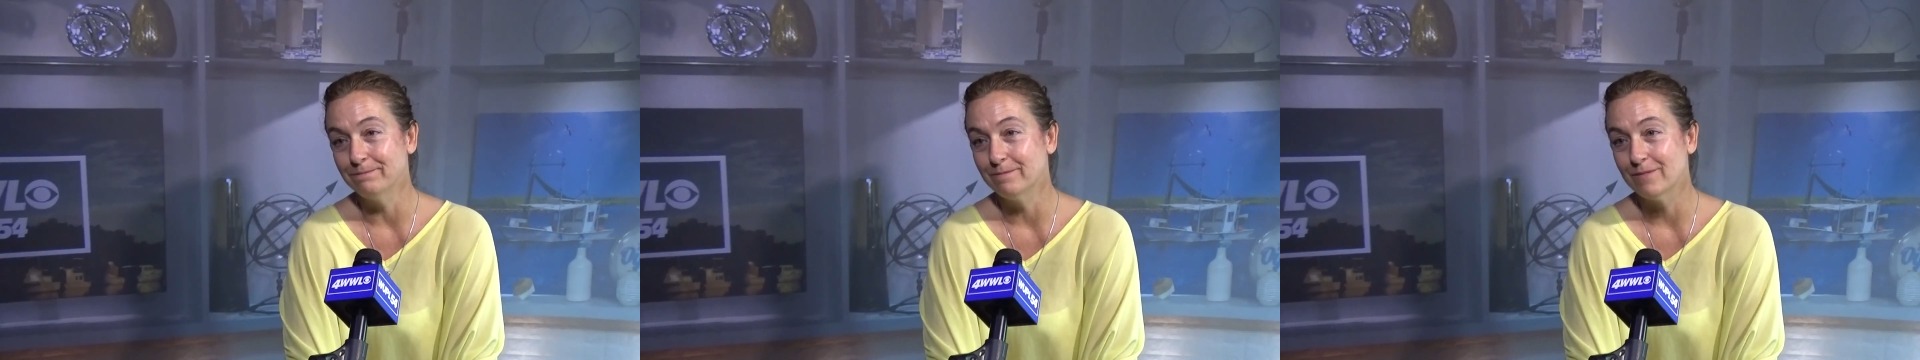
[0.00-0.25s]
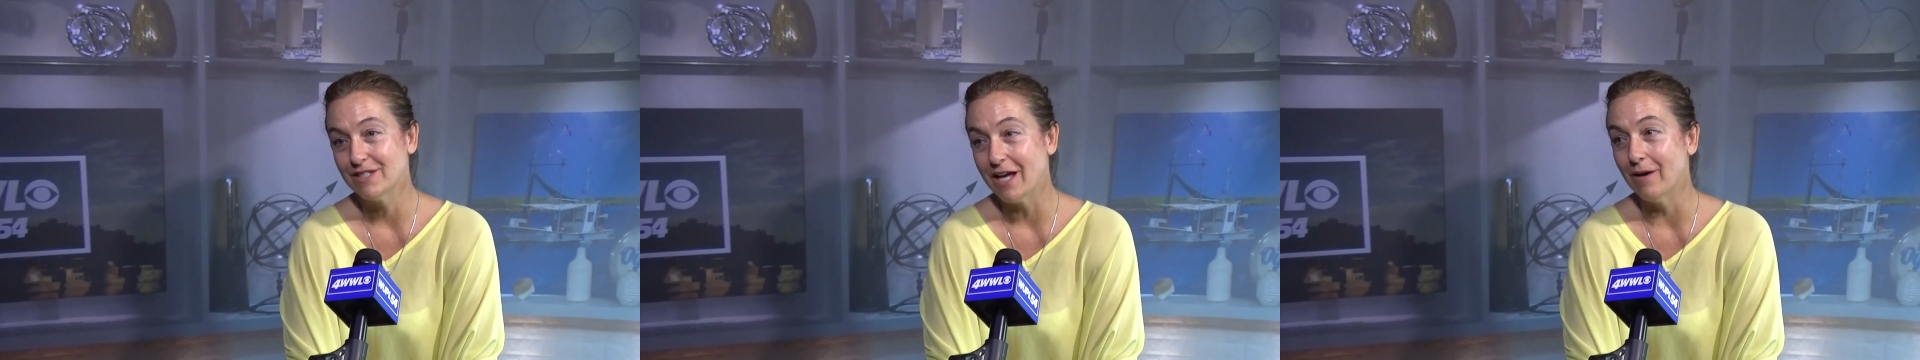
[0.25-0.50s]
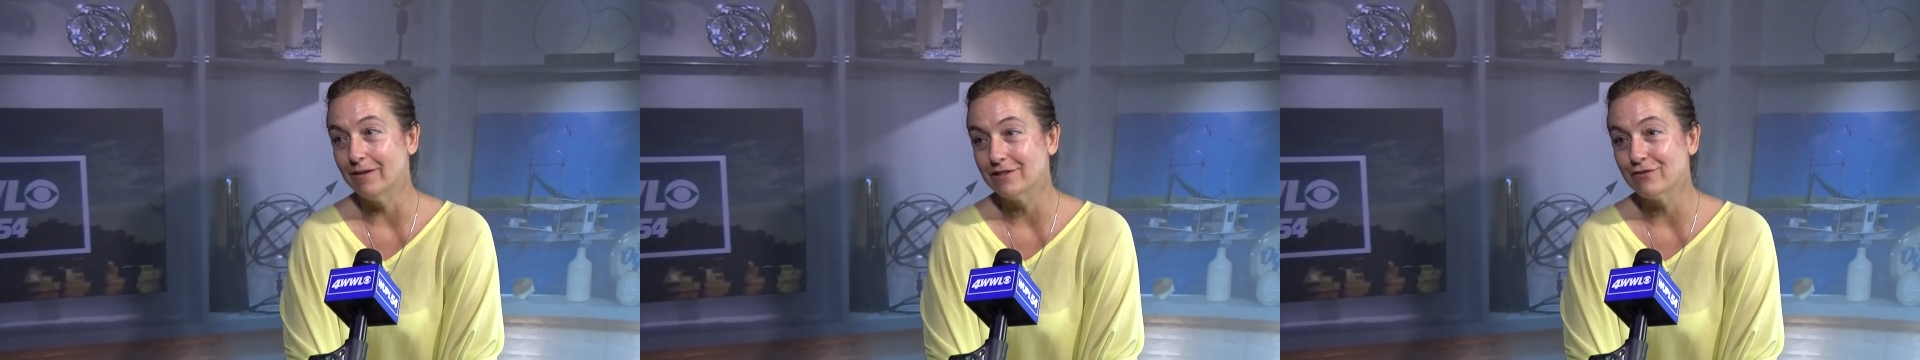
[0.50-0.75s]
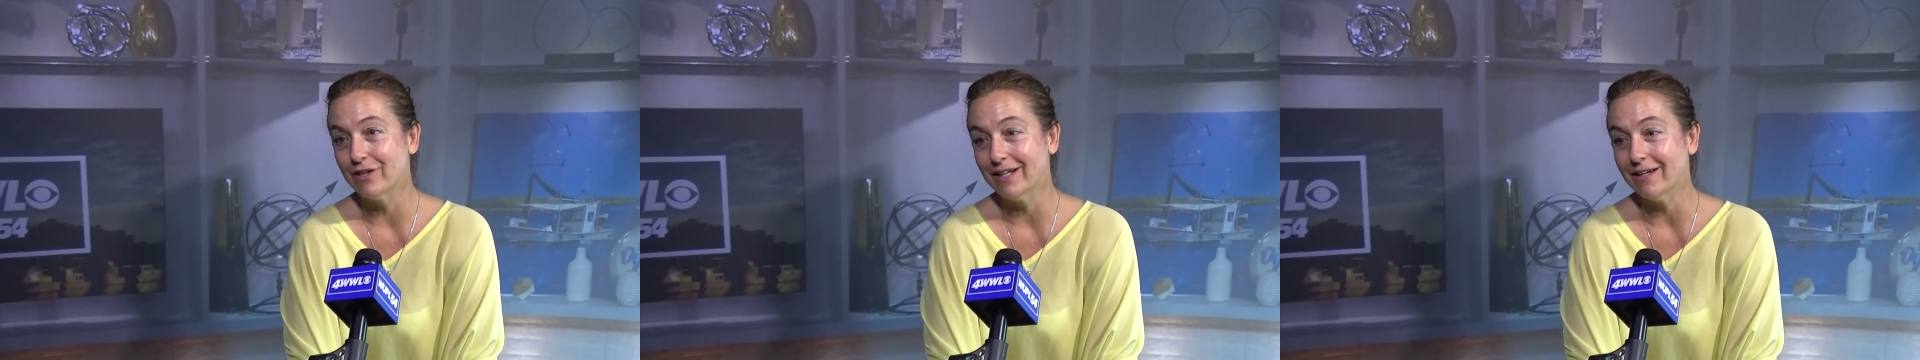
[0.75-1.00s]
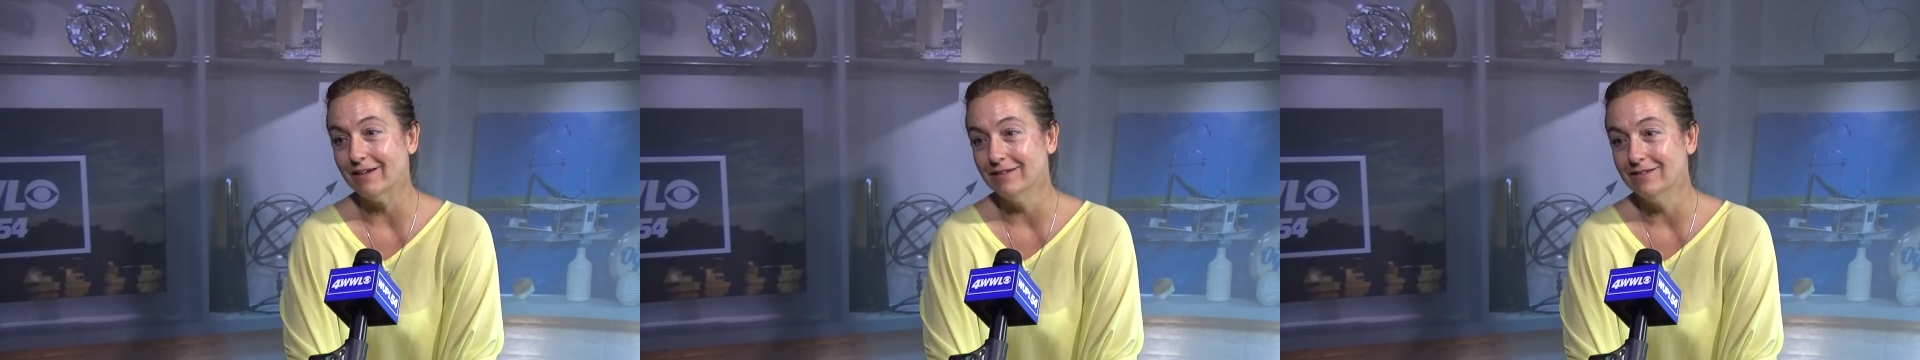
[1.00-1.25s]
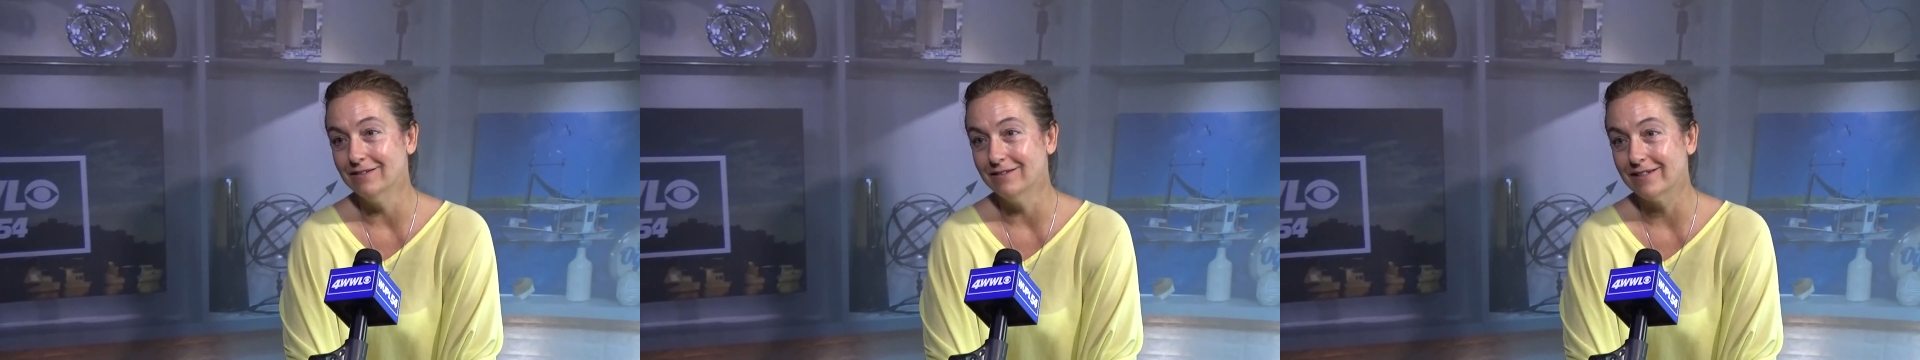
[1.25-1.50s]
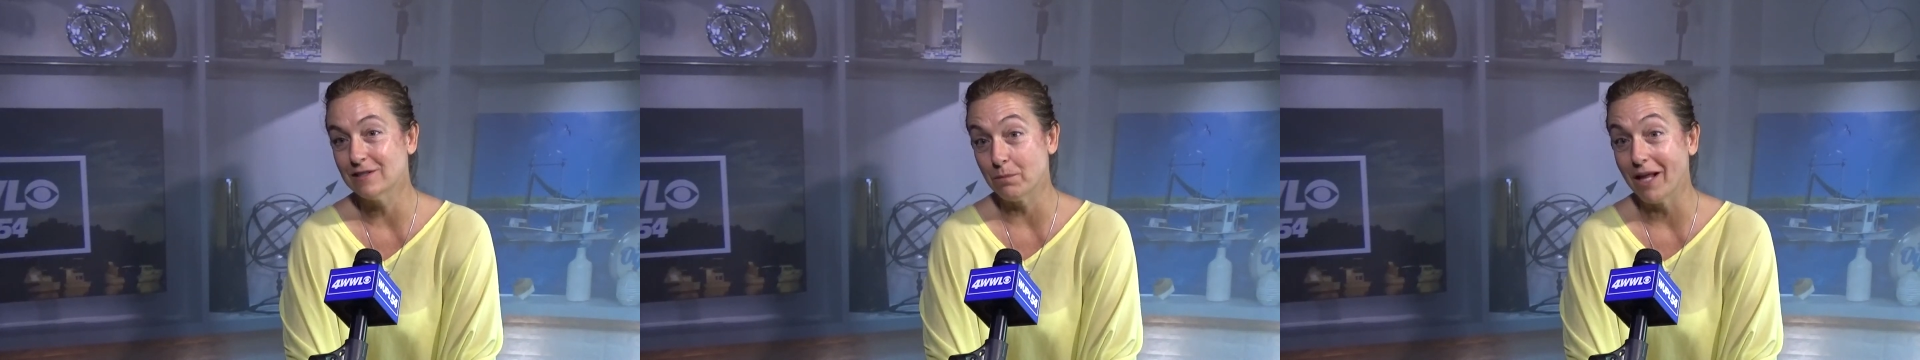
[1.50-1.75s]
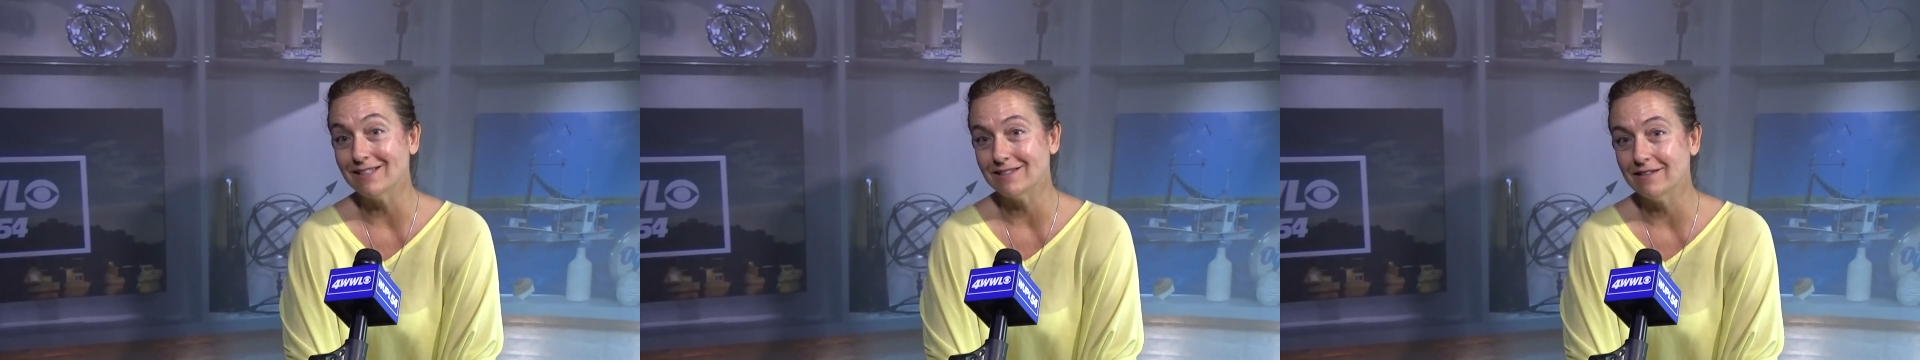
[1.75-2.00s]
So it's really it's a
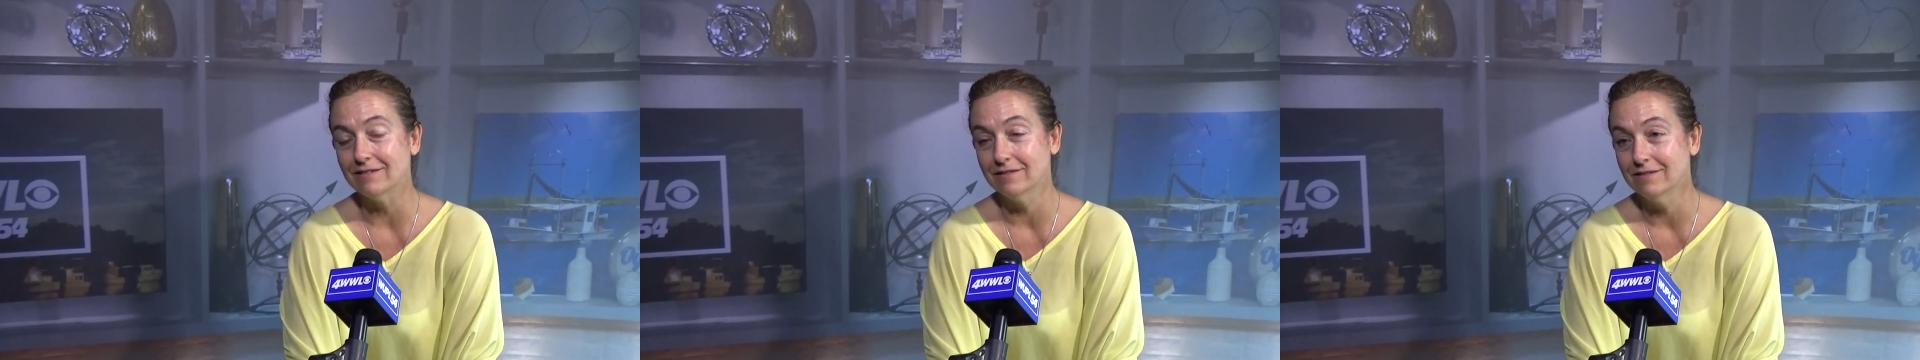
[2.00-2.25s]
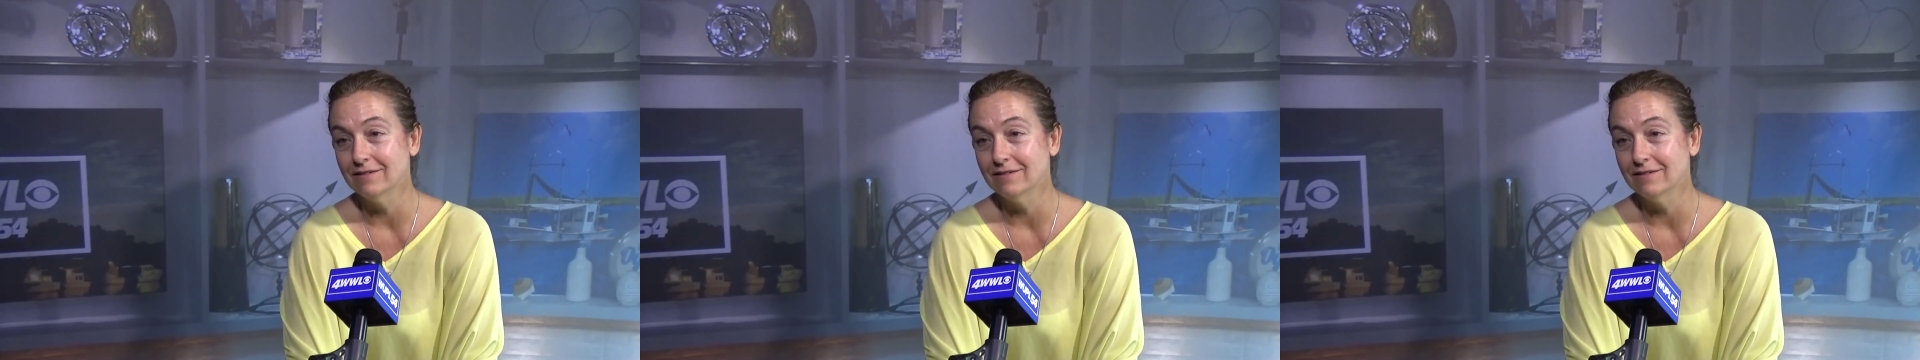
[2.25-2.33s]
blessing.